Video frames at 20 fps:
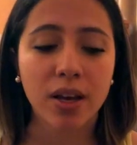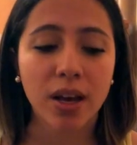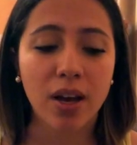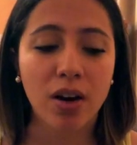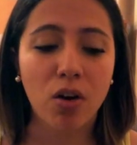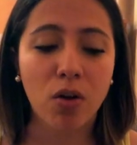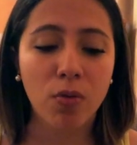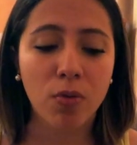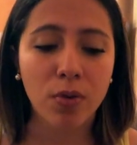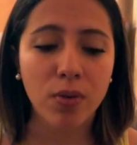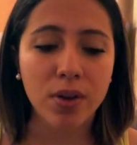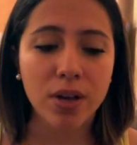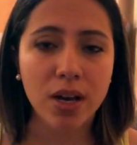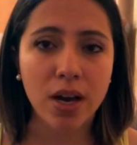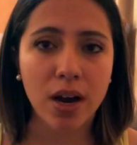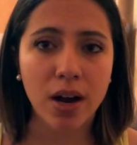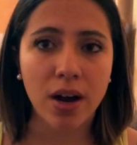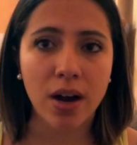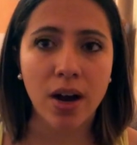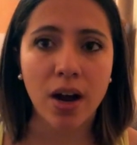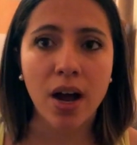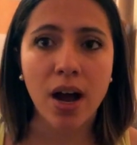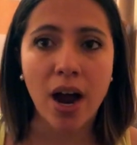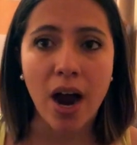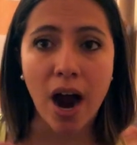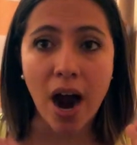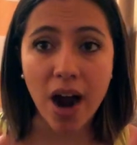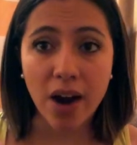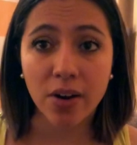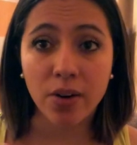get hopefully a
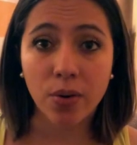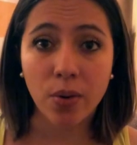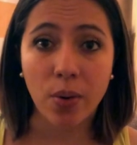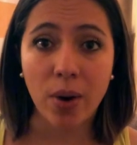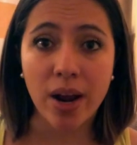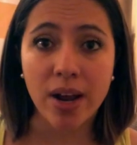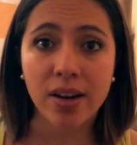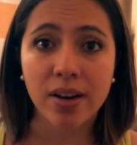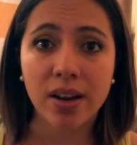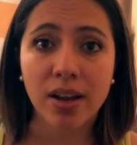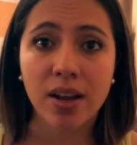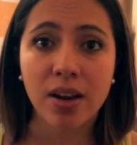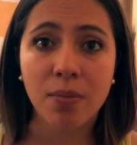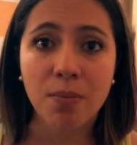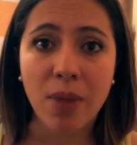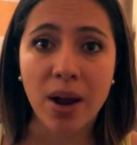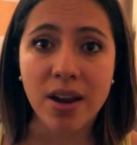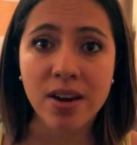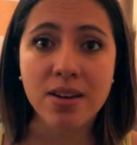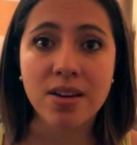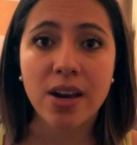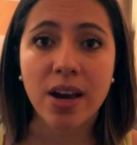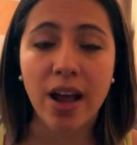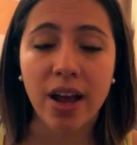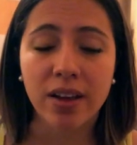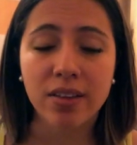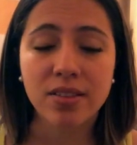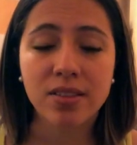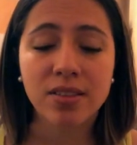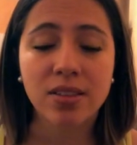higher grade in my
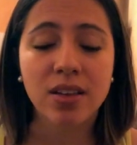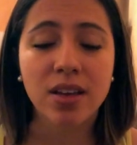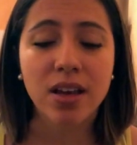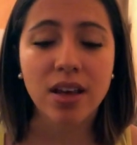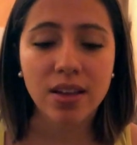next